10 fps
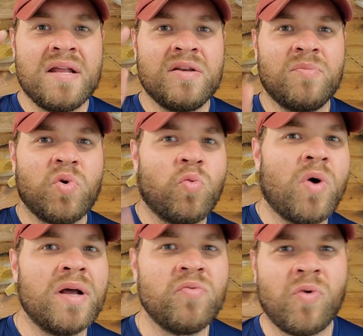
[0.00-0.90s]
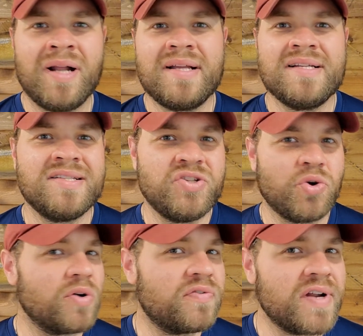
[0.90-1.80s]
number one, what is
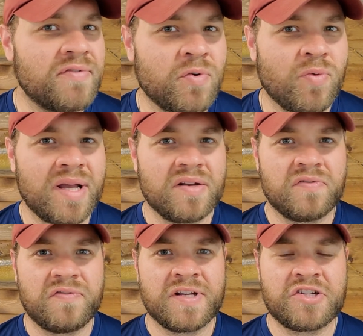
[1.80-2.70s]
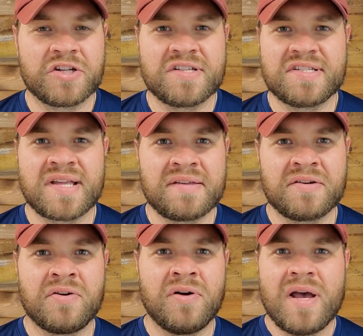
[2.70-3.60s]
your favorite way to fish a
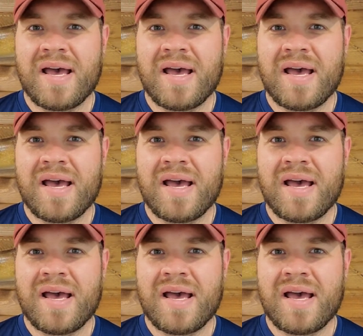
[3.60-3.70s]
Cinco?